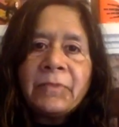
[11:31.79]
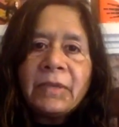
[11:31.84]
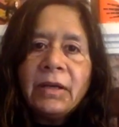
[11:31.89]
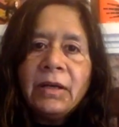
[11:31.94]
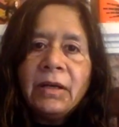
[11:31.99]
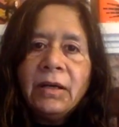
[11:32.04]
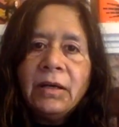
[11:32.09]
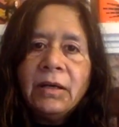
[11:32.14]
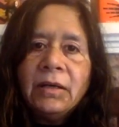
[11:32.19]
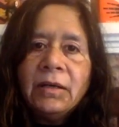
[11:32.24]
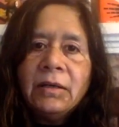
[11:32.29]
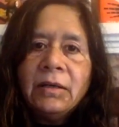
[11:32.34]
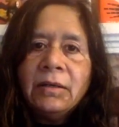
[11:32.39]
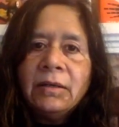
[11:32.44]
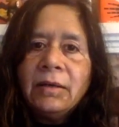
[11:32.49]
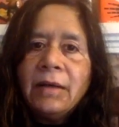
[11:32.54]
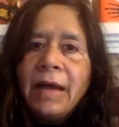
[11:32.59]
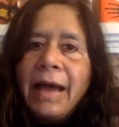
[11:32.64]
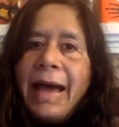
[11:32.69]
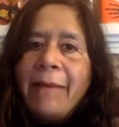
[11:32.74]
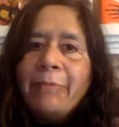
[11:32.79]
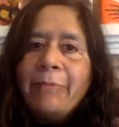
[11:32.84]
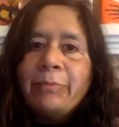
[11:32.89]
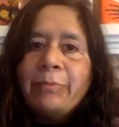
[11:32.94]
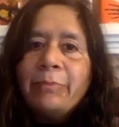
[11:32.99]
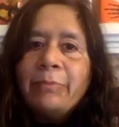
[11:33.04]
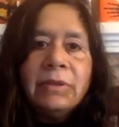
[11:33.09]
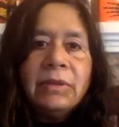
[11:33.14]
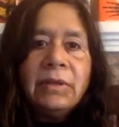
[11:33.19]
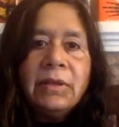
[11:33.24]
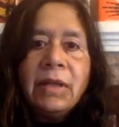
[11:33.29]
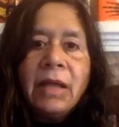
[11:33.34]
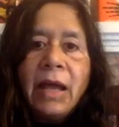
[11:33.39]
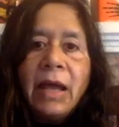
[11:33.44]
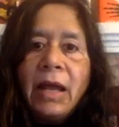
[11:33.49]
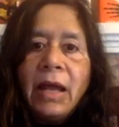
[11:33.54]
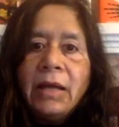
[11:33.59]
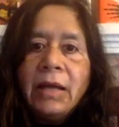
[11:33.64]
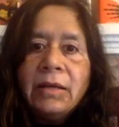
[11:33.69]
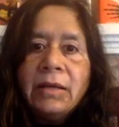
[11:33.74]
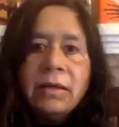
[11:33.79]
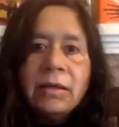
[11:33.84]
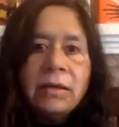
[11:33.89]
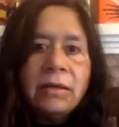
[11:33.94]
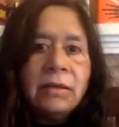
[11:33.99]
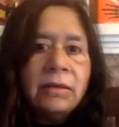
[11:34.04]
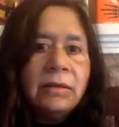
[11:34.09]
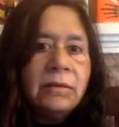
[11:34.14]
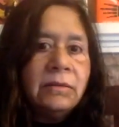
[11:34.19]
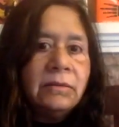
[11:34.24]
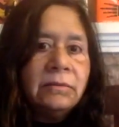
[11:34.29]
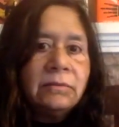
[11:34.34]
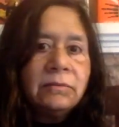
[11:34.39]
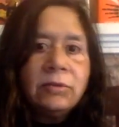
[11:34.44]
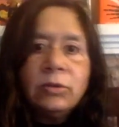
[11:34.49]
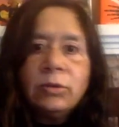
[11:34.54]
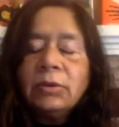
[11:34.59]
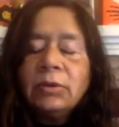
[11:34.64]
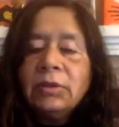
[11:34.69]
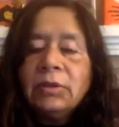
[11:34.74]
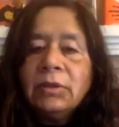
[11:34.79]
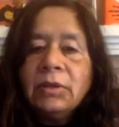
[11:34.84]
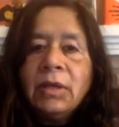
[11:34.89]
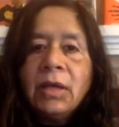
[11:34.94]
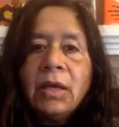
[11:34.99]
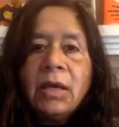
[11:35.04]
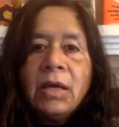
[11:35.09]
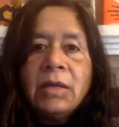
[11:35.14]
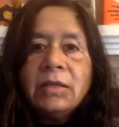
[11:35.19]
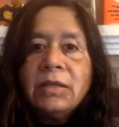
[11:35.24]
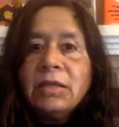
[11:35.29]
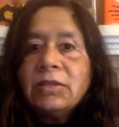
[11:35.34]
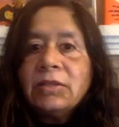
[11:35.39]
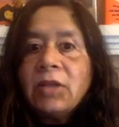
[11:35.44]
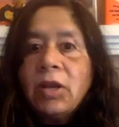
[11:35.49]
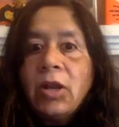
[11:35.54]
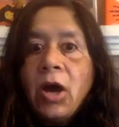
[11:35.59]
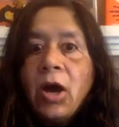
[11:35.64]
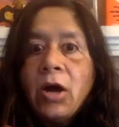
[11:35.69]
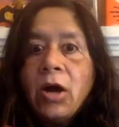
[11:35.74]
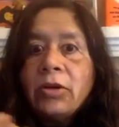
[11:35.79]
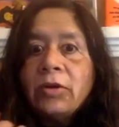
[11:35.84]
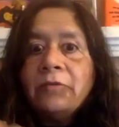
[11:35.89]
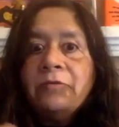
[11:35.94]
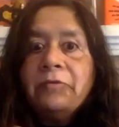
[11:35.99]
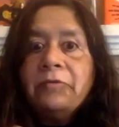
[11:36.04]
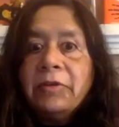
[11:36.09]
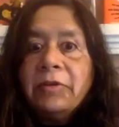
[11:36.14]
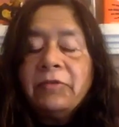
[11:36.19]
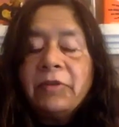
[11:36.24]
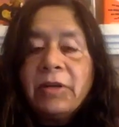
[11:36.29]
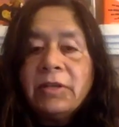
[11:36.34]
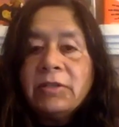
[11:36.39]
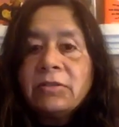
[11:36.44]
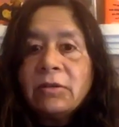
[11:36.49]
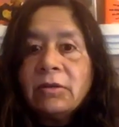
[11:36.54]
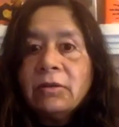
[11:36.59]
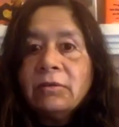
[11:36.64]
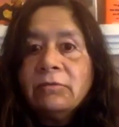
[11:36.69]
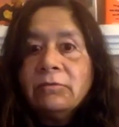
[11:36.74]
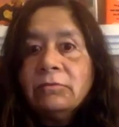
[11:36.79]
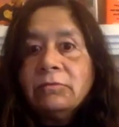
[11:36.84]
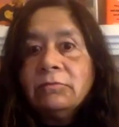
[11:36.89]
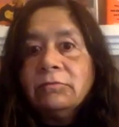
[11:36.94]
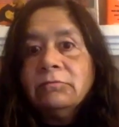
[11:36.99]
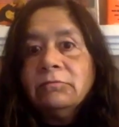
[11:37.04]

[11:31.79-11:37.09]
Apple and Google, there's a lot of difference on